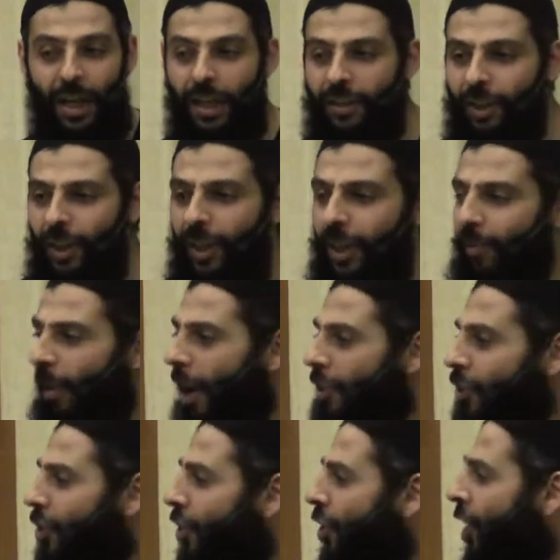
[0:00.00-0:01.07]
little,
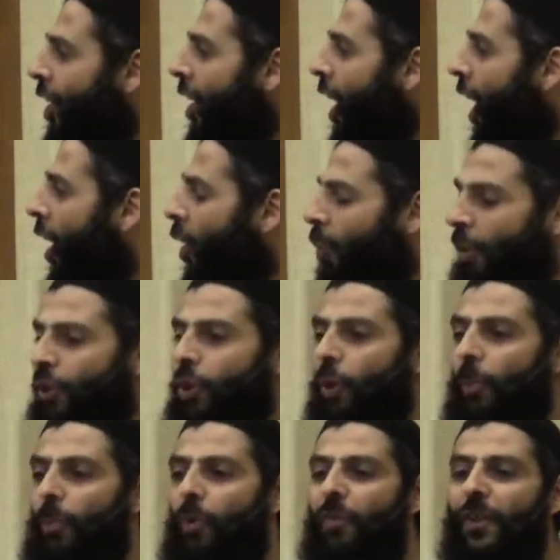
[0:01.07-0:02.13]
much, uh, with
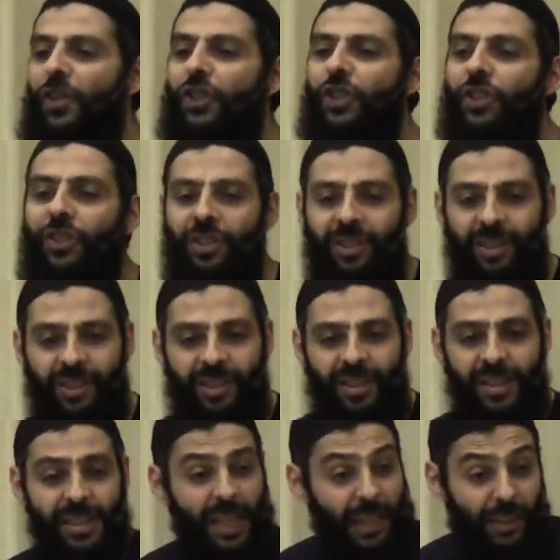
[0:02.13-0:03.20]
your provision,
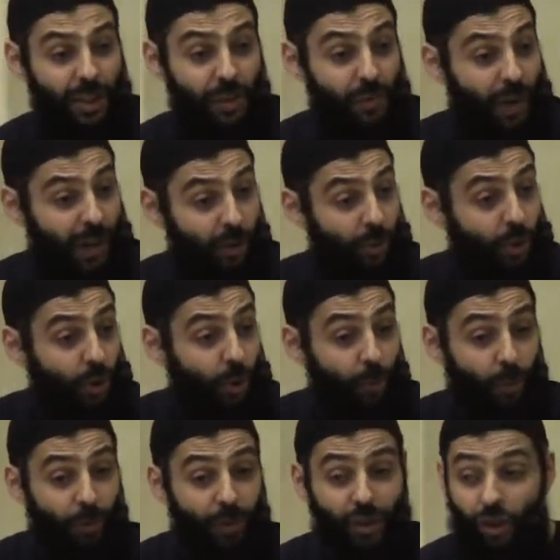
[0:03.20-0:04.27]
satisfied with your
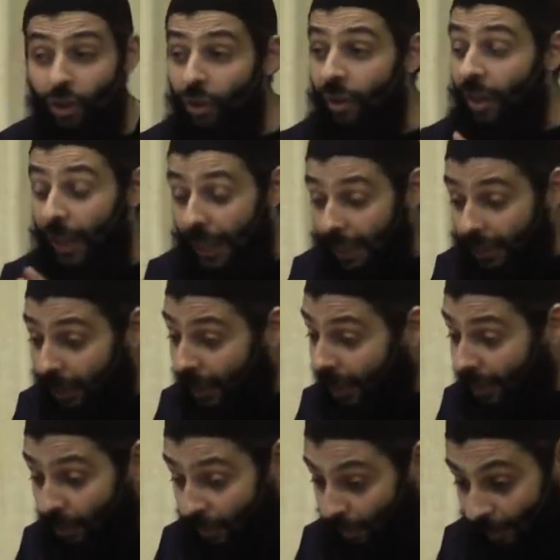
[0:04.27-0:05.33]
provision, little
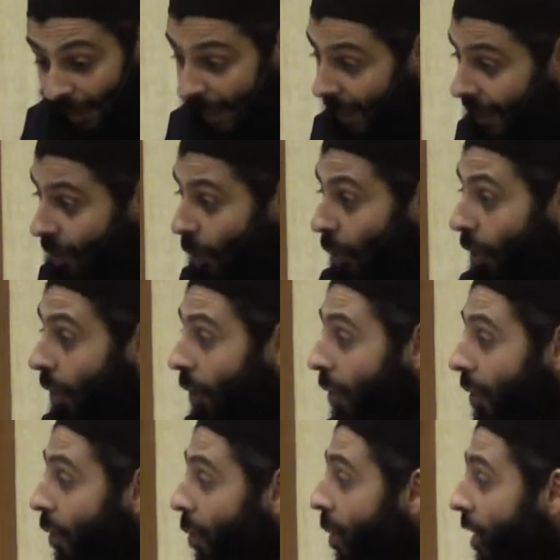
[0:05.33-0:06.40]
be it or,
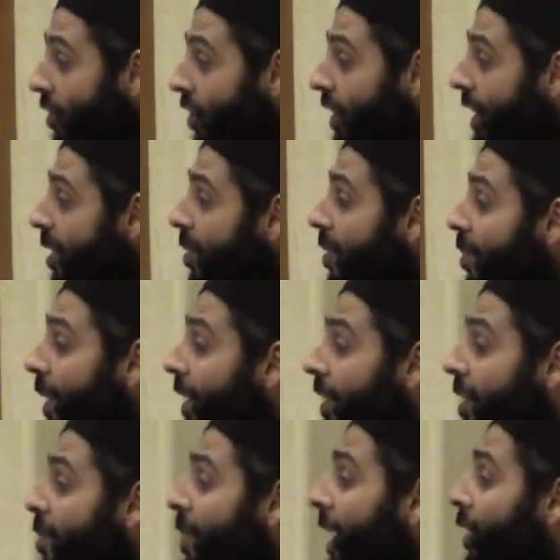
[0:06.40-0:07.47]
or, or much,
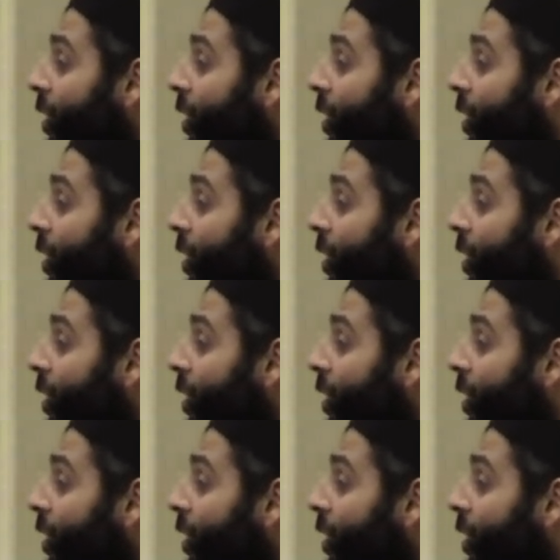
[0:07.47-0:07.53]
doesn't, doesn't